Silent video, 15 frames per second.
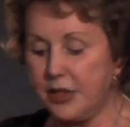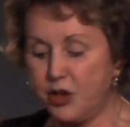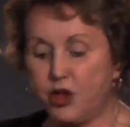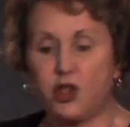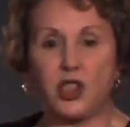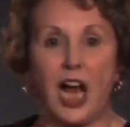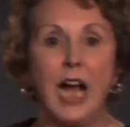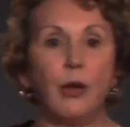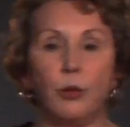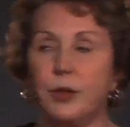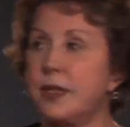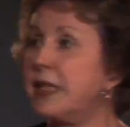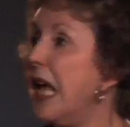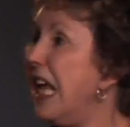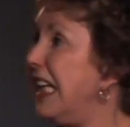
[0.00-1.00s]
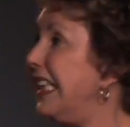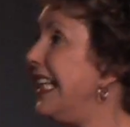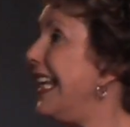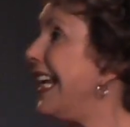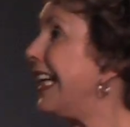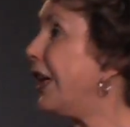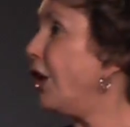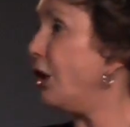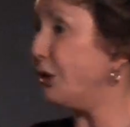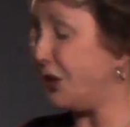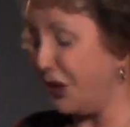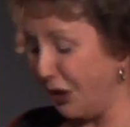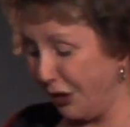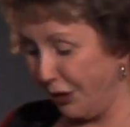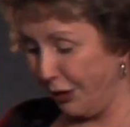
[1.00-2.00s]
shouts,
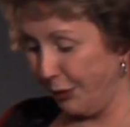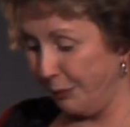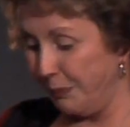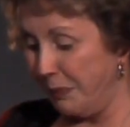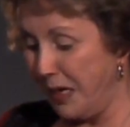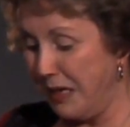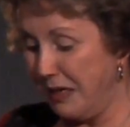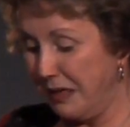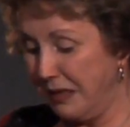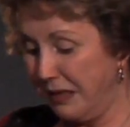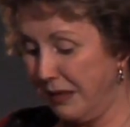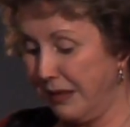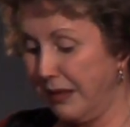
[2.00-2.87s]
Nicoderm!